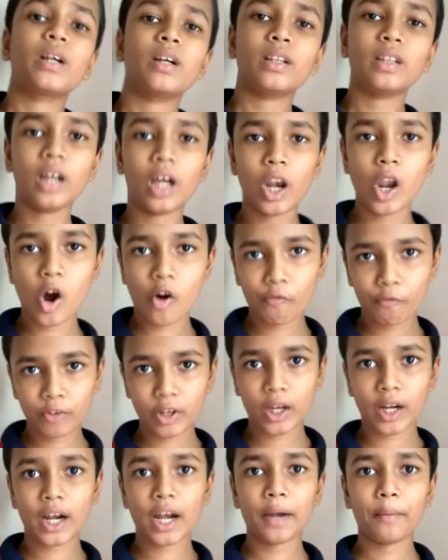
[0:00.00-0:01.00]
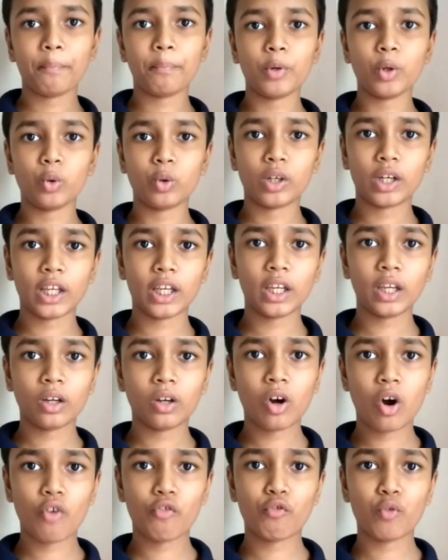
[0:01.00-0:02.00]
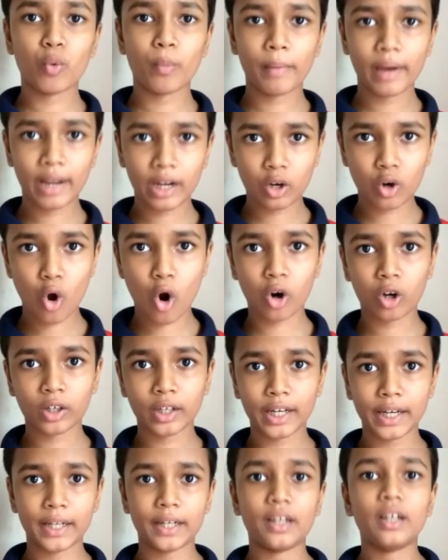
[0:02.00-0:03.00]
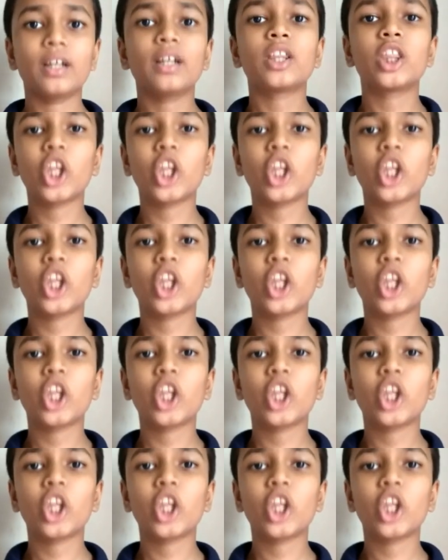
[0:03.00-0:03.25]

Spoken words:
the laughter and beauty of women long dead.